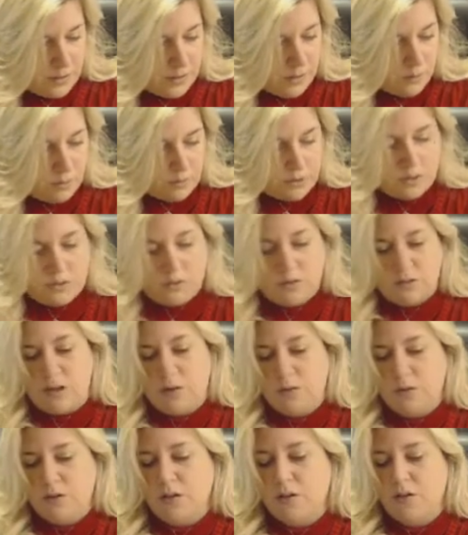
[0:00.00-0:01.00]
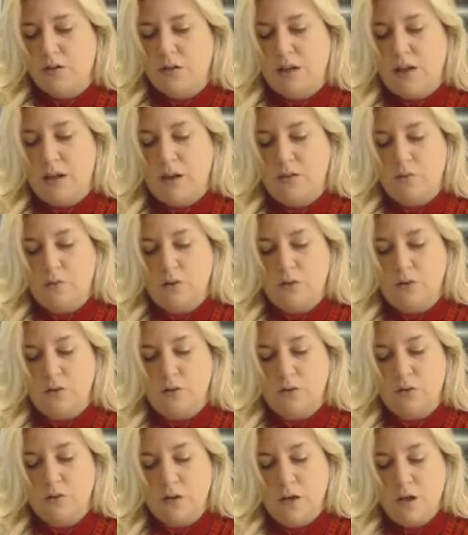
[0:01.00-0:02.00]
I don't want to use that one. I already have one of
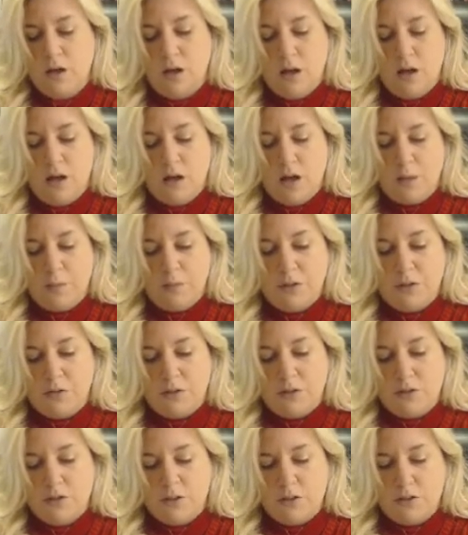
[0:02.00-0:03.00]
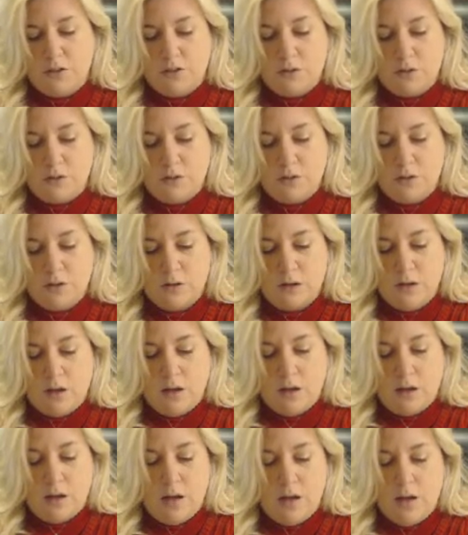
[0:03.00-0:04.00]
those. I'm going to use
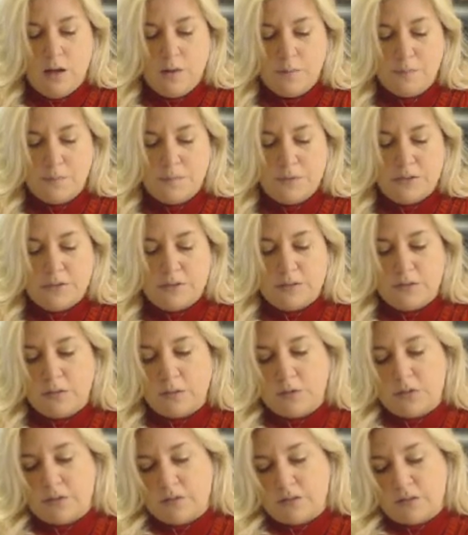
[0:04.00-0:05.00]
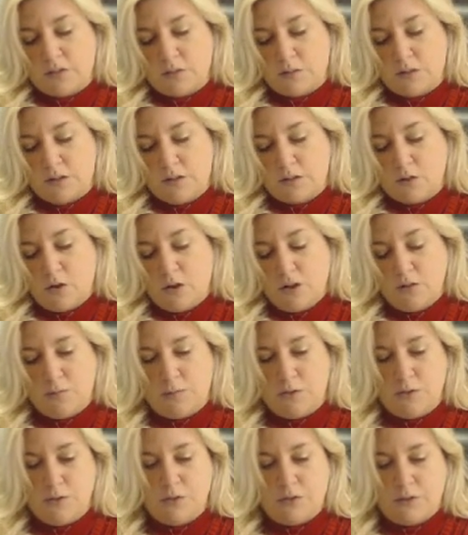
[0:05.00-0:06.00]
let's see, what is this one? It's called
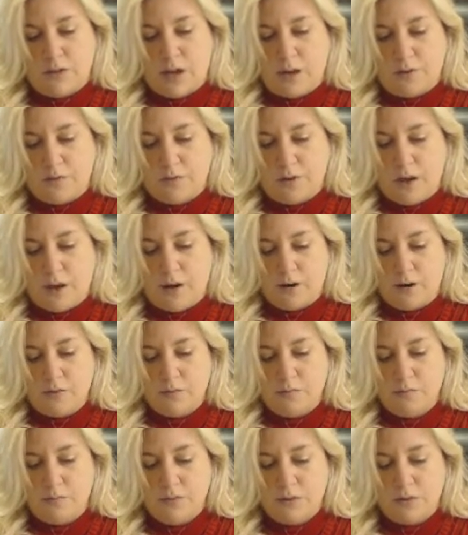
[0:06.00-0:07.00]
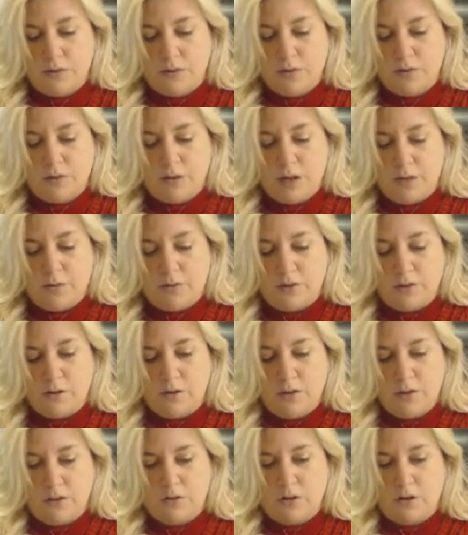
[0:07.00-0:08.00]
Blue Sapphire. I don't have
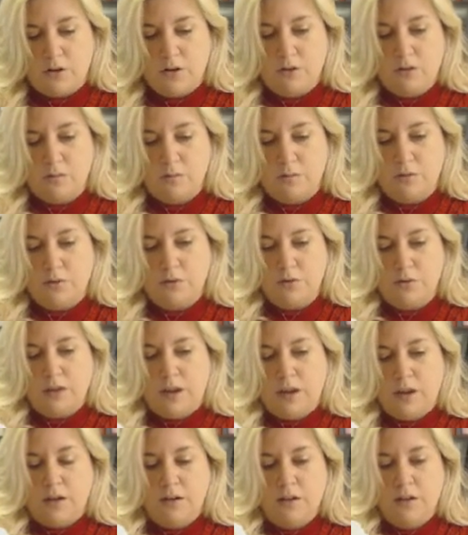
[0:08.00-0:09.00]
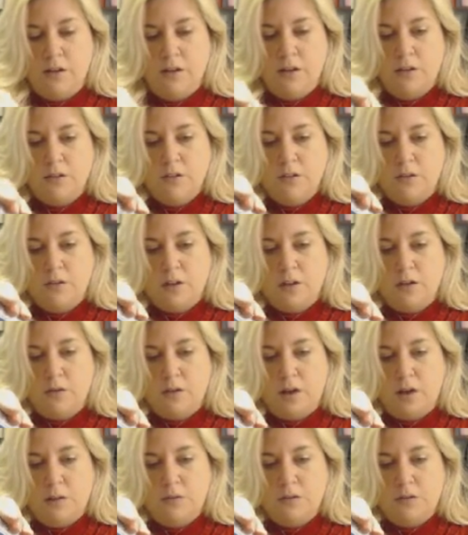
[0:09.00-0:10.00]
a darker blue yet.
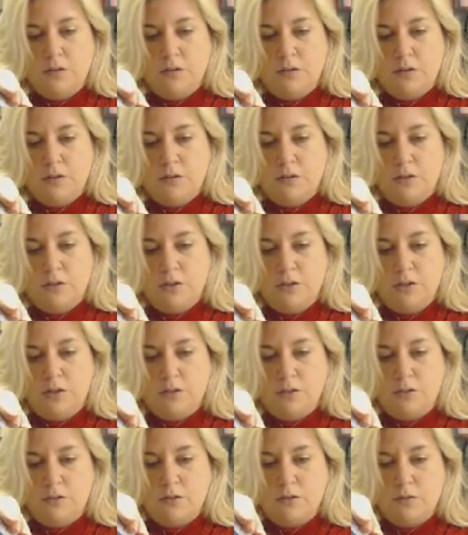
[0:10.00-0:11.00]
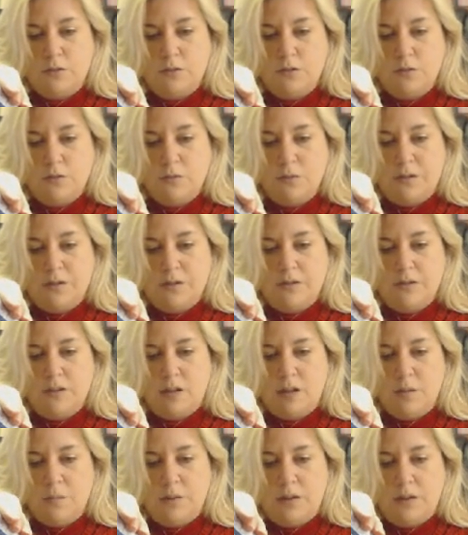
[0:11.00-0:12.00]
So I'm just going to squeeze
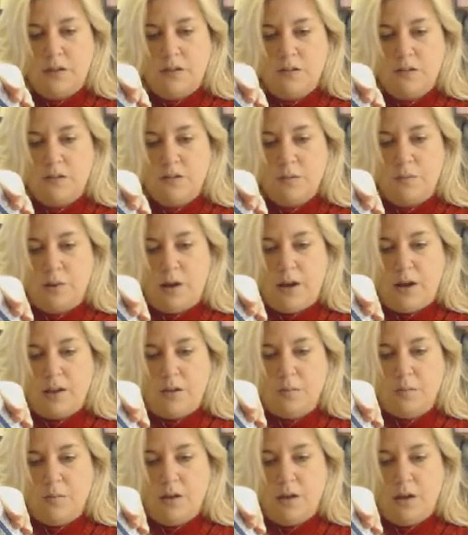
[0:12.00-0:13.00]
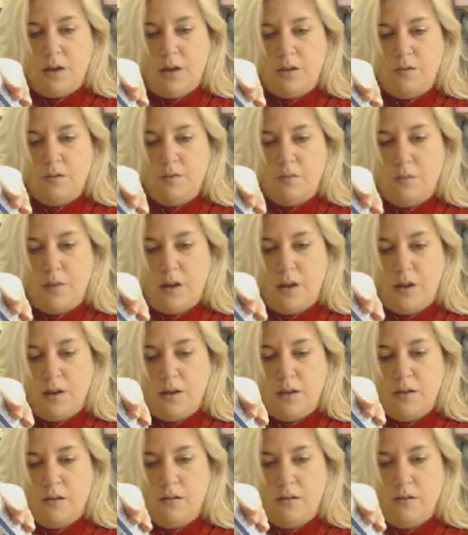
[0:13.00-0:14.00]
some into the bottom of
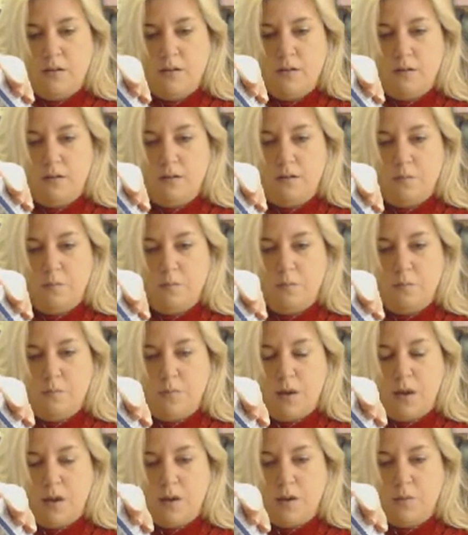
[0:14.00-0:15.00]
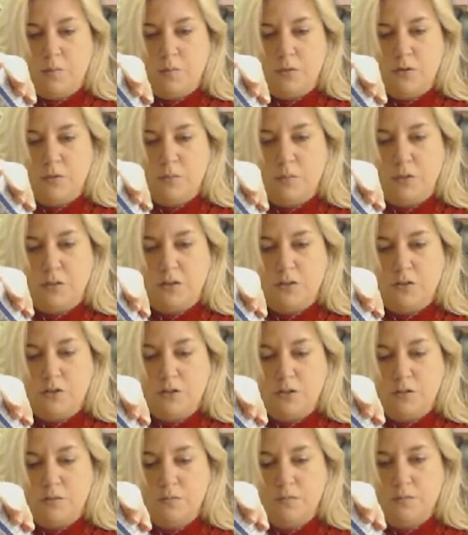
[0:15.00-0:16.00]
my little
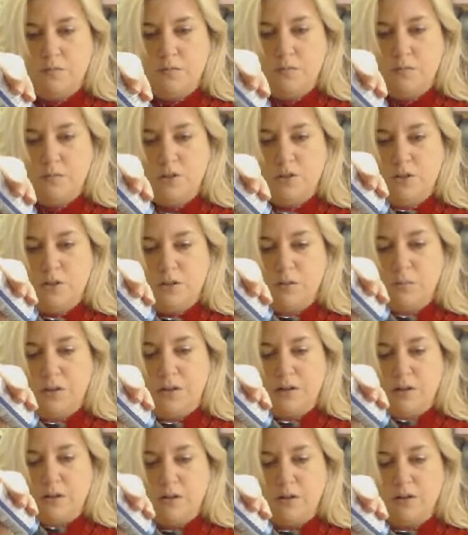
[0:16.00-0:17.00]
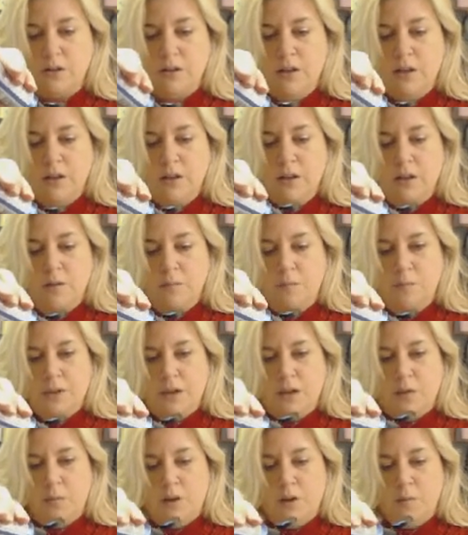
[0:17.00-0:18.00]
mister tube here.
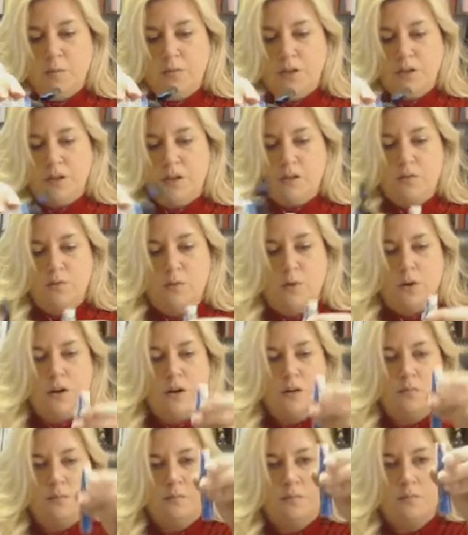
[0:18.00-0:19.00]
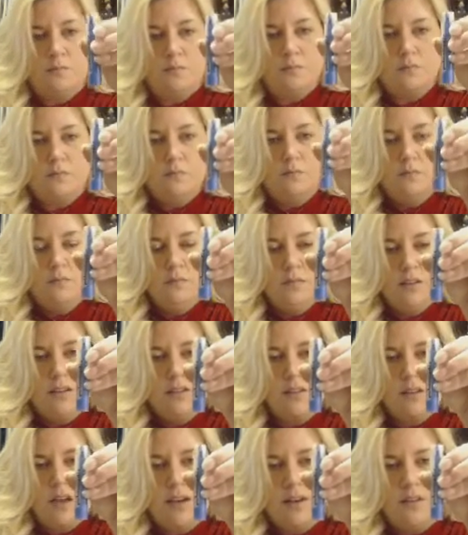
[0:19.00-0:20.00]
And what I'm looking for
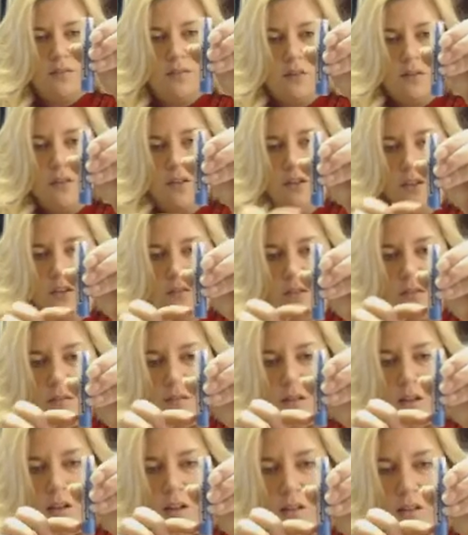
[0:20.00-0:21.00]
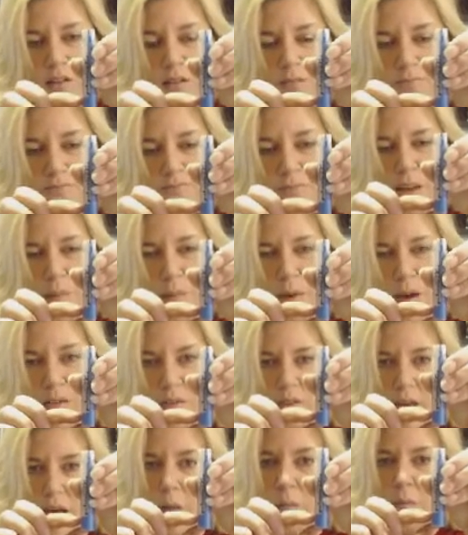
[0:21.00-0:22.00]
is kind of,
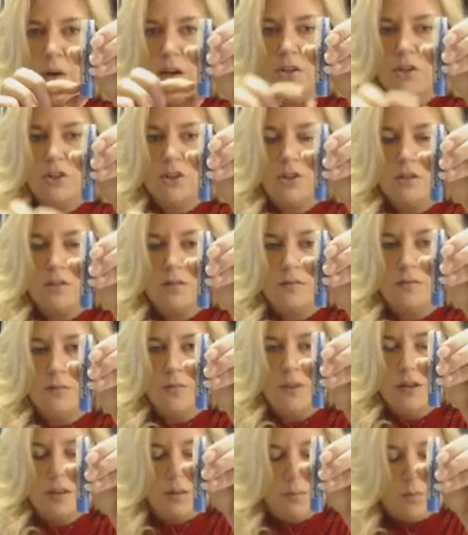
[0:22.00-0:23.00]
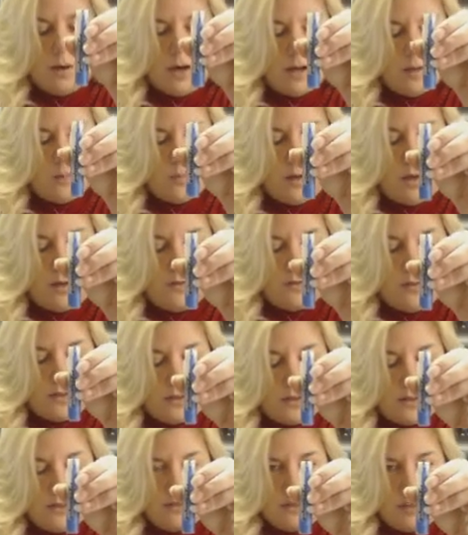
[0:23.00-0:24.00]
about that much in the bottom of
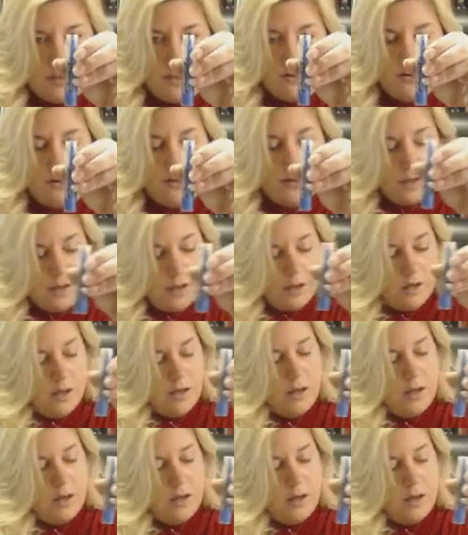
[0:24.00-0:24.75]
the container.